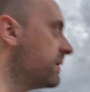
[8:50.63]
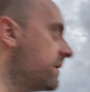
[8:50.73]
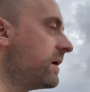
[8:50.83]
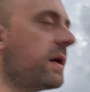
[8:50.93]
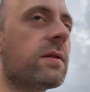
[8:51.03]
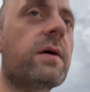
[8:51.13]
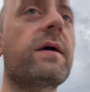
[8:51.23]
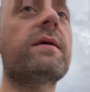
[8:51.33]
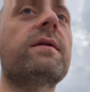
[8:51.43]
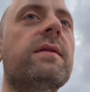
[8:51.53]
And look, at
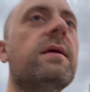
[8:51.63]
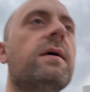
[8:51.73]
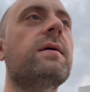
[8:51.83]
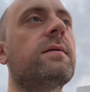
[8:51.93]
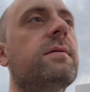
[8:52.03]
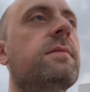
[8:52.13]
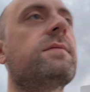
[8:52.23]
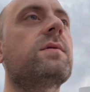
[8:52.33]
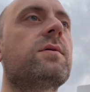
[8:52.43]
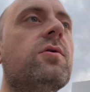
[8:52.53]
the end of the day,
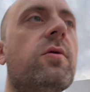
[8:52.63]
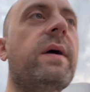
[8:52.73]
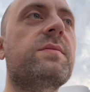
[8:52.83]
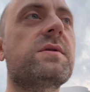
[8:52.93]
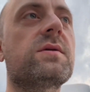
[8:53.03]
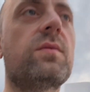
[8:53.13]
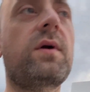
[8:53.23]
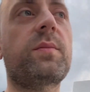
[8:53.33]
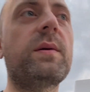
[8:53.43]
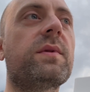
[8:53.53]
Google Maps doesn't
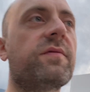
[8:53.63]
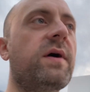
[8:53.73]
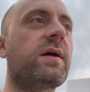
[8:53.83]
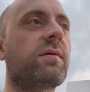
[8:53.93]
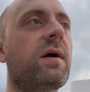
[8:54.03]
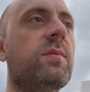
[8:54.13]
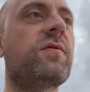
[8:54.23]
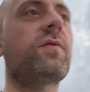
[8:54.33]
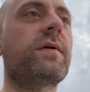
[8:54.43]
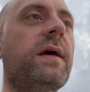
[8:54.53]
work. People have gotten around
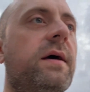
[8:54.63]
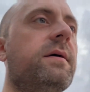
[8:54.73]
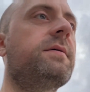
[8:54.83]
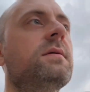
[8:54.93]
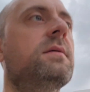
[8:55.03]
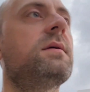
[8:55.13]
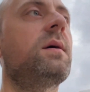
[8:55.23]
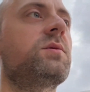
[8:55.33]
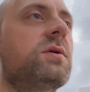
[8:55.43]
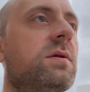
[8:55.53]
before that. I'm
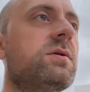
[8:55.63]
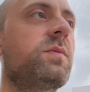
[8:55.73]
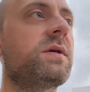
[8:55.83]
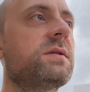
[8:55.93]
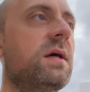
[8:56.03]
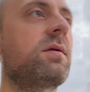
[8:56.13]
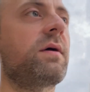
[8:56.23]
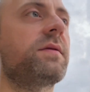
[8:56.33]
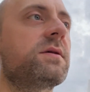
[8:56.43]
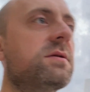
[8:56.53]
sure there's ways to get
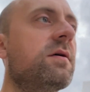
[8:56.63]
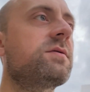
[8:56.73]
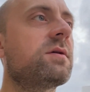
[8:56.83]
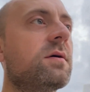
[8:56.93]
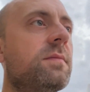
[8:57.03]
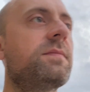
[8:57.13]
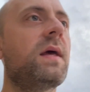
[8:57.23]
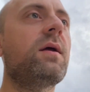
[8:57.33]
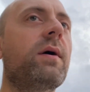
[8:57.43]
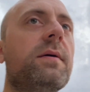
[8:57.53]
around this stuff. So
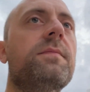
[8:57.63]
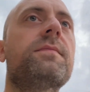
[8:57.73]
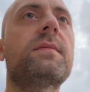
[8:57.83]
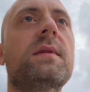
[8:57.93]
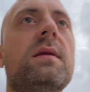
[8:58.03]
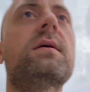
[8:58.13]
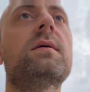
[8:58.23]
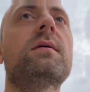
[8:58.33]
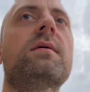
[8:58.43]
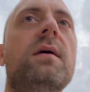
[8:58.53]
anyway,
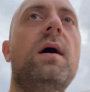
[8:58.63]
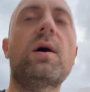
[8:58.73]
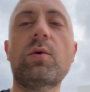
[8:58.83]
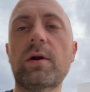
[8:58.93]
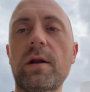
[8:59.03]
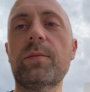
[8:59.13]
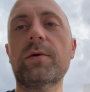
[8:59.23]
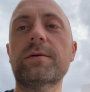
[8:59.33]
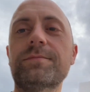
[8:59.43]
onward and upward.